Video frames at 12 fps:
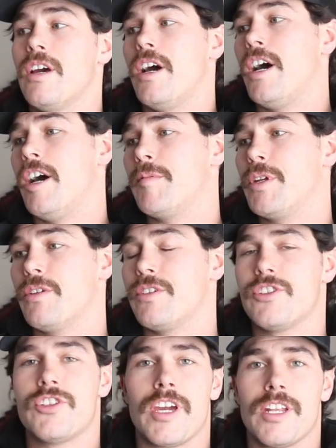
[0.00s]
you know,
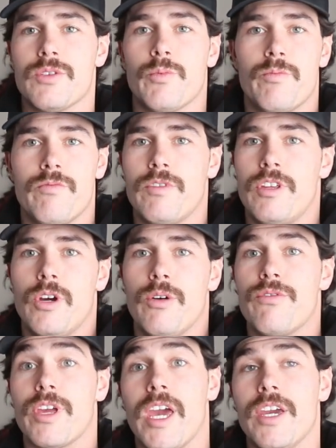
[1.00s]
just taking his, you know,
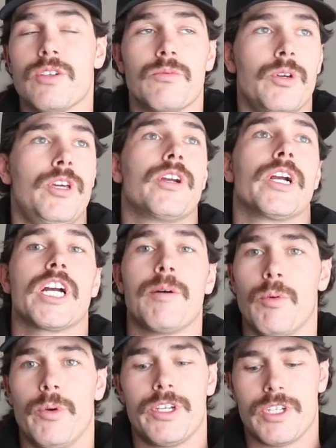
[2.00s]
vacation week or a
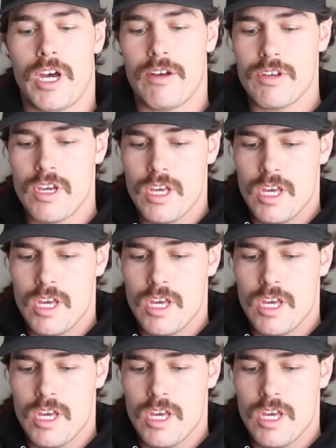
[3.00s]
couple weeks off,